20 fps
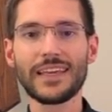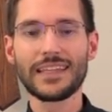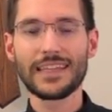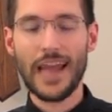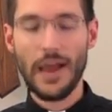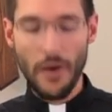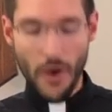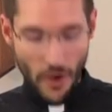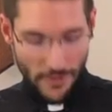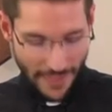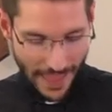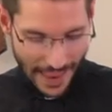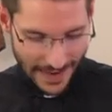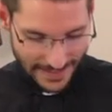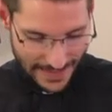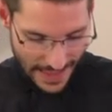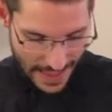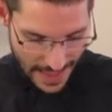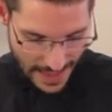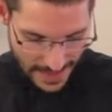Now, on that
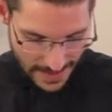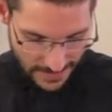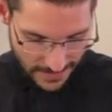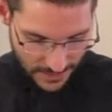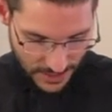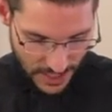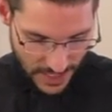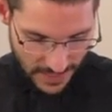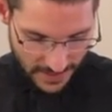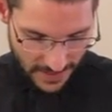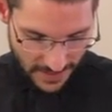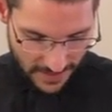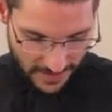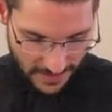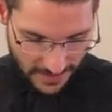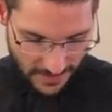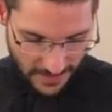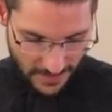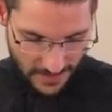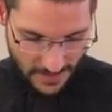day,
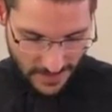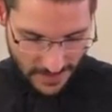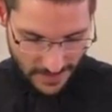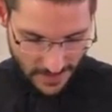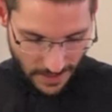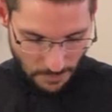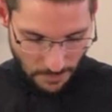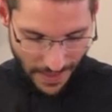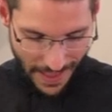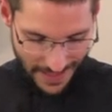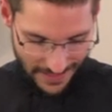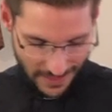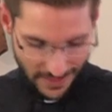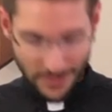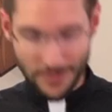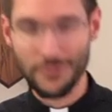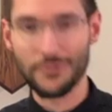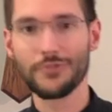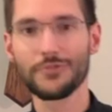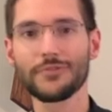Jesus passed
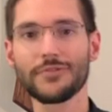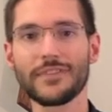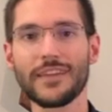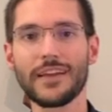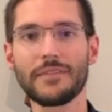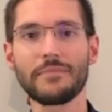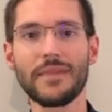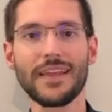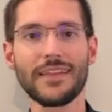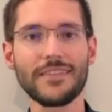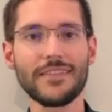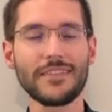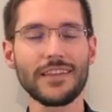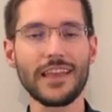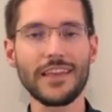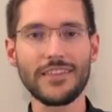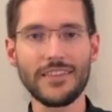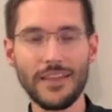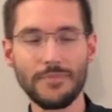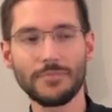through their midst.
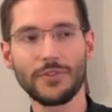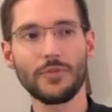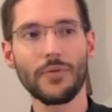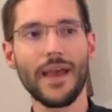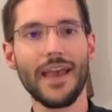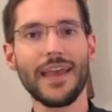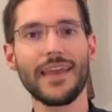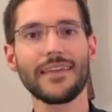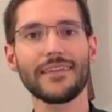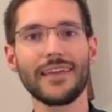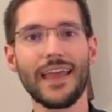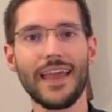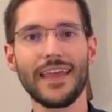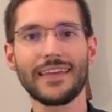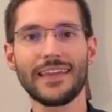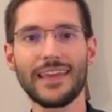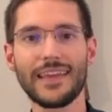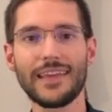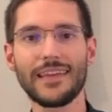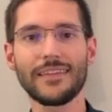He slipped away and
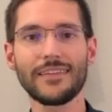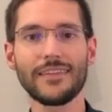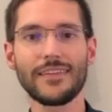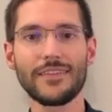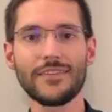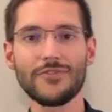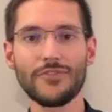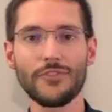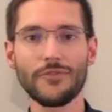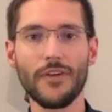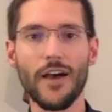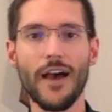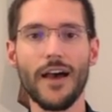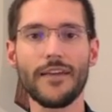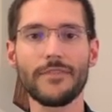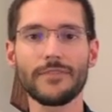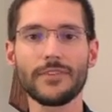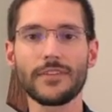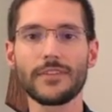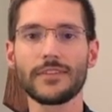he
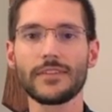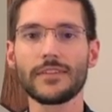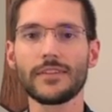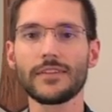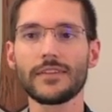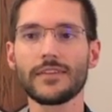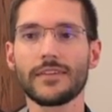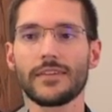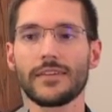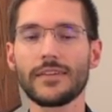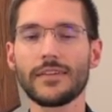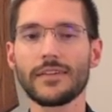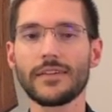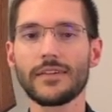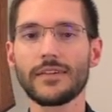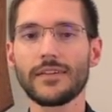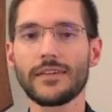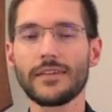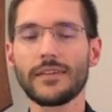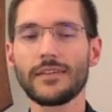survived.
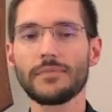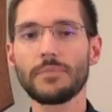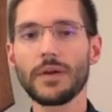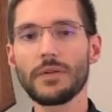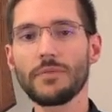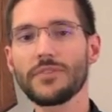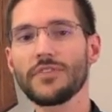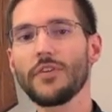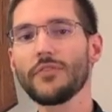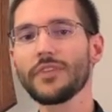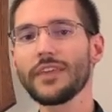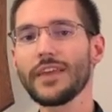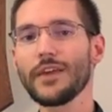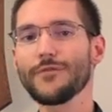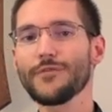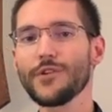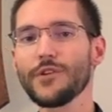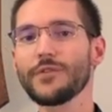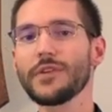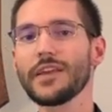But it was only a few